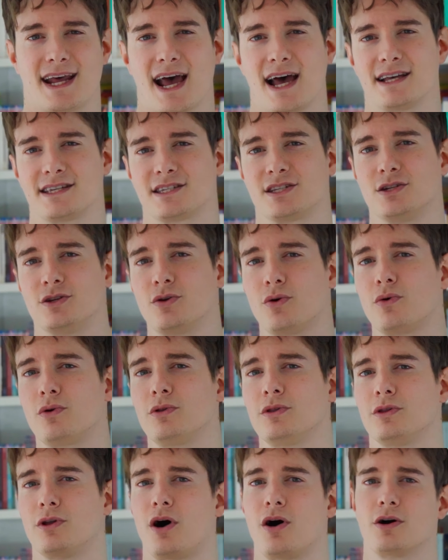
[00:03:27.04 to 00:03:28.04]
has no
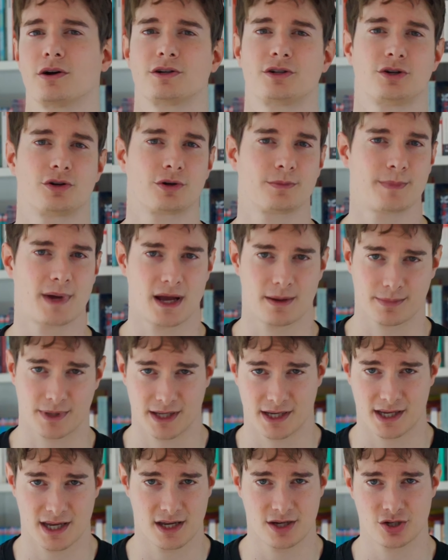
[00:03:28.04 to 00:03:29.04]
long-term
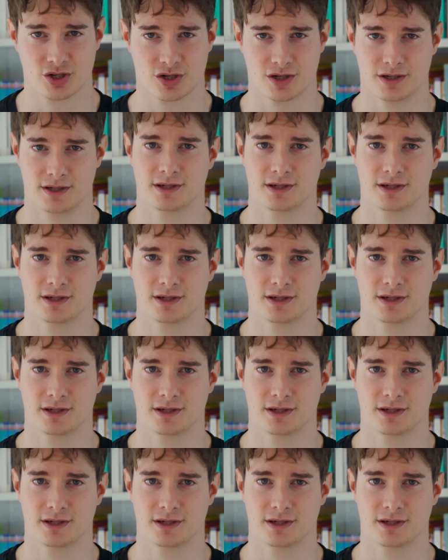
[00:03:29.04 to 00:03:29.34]
application.